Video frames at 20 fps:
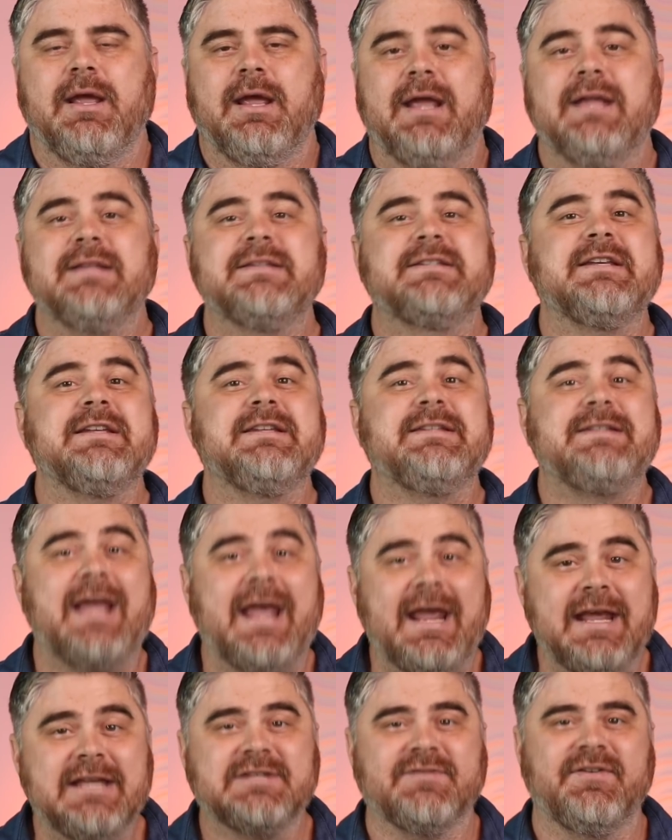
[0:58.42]
In
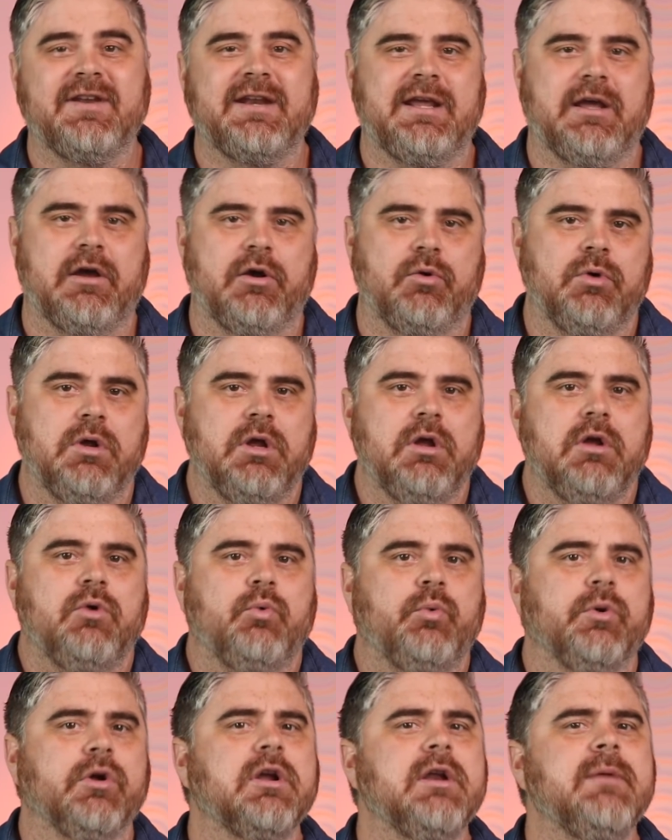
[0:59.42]
today's video,
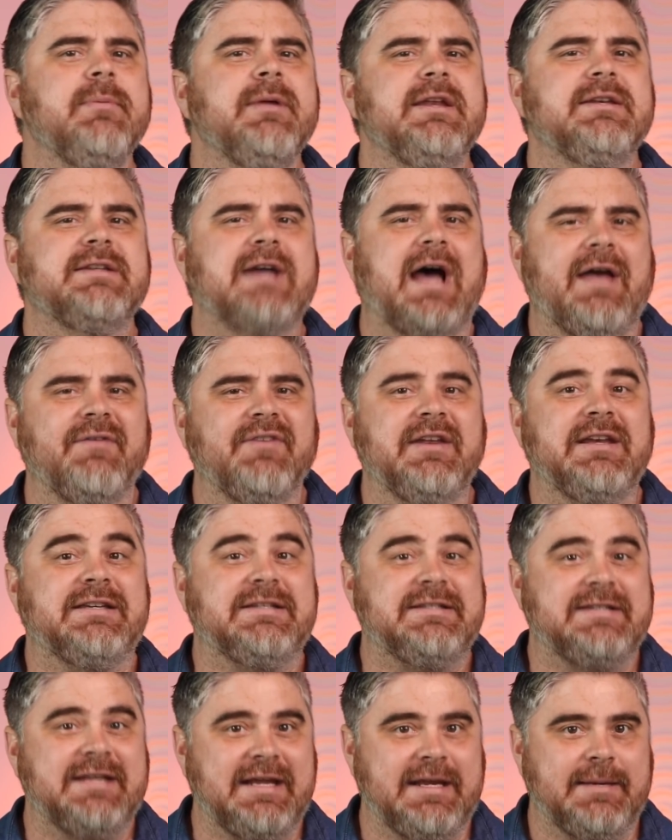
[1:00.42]
we're going to be diving
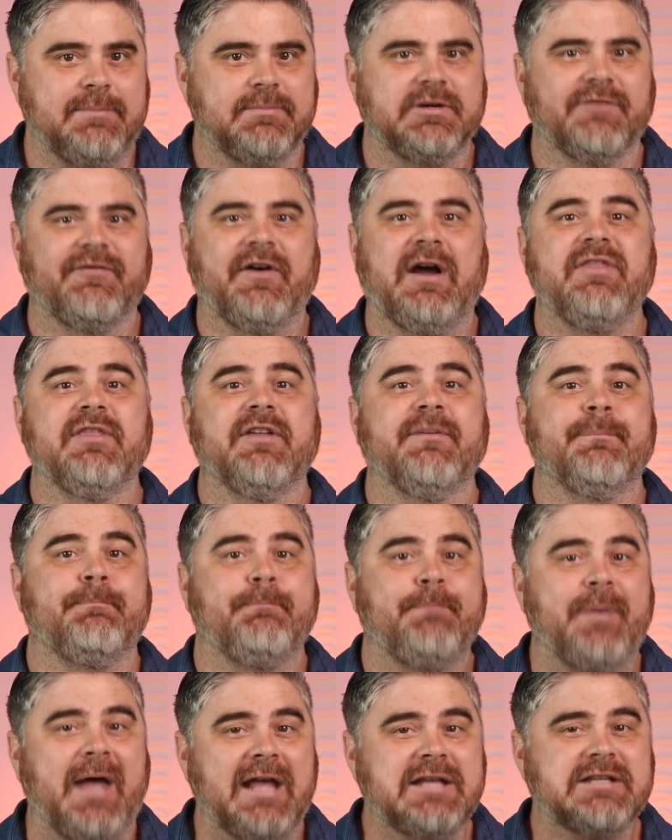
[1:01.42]
deep to find the
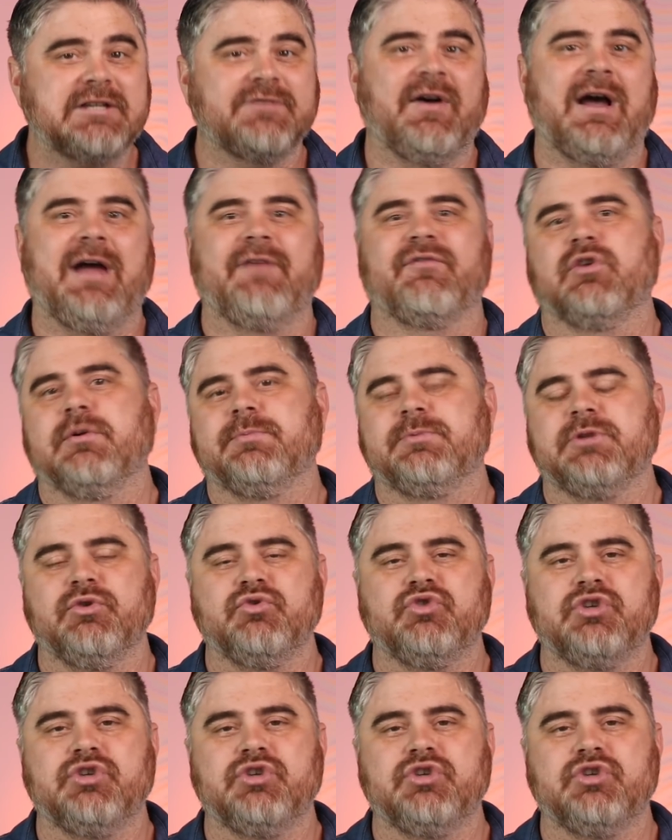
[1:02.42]
best 5 crypto